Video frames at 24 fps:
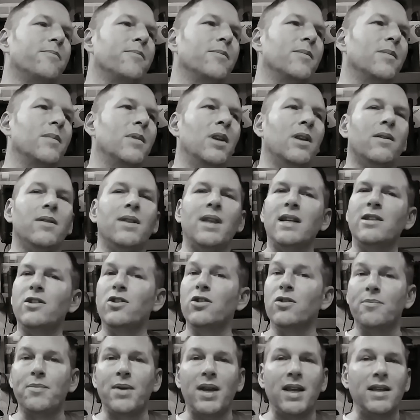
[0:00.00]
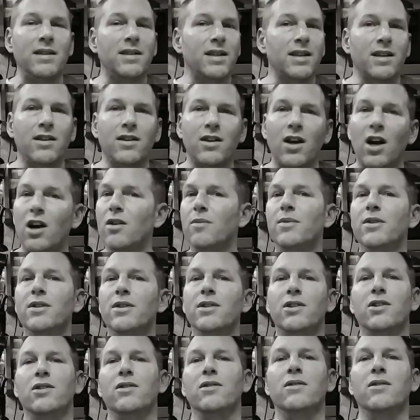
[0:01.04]
you know, that's your basic
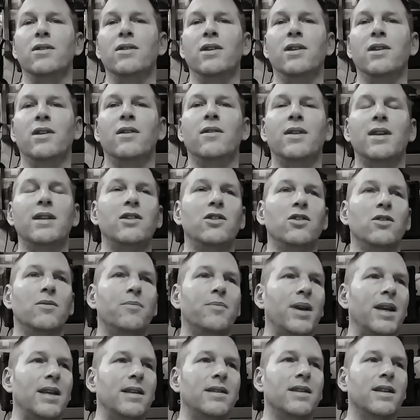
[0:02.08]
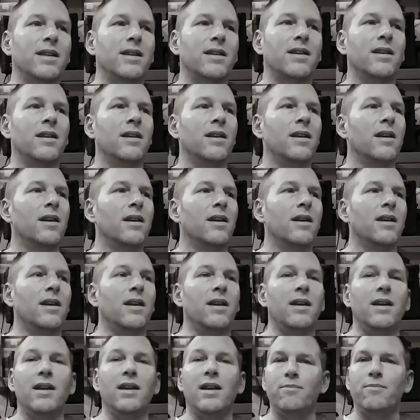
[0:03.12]
garbage. You know, that's your basic,
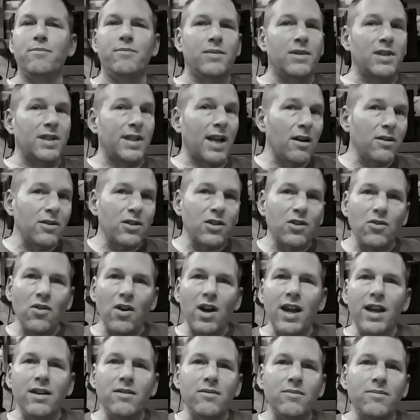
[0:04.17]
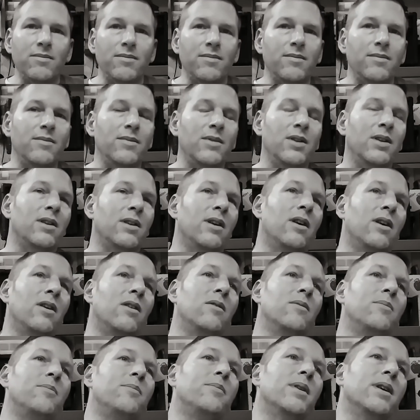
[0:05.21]
sounds great, you
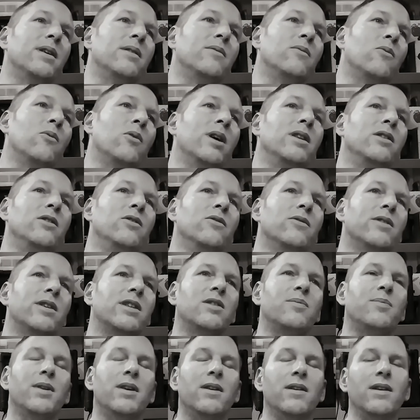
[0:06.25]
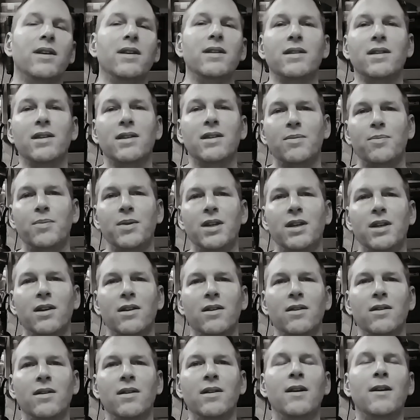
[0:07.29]
know, but when you experience a
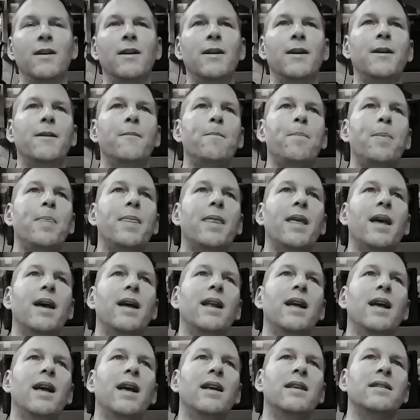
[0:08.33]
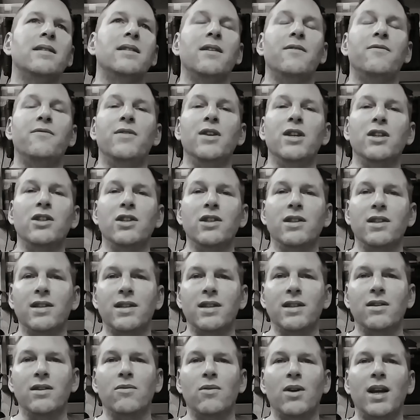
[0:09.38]
speaker that has an
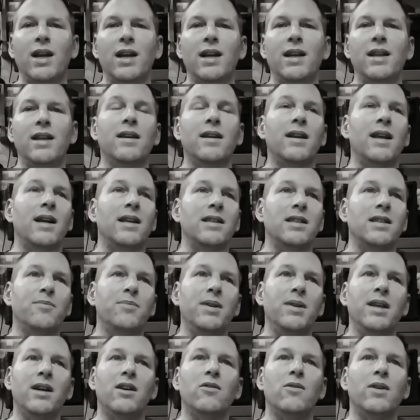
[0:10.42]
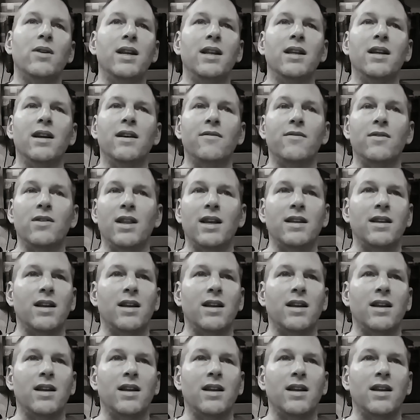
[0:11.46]
efficiency rating, an SPL rating of like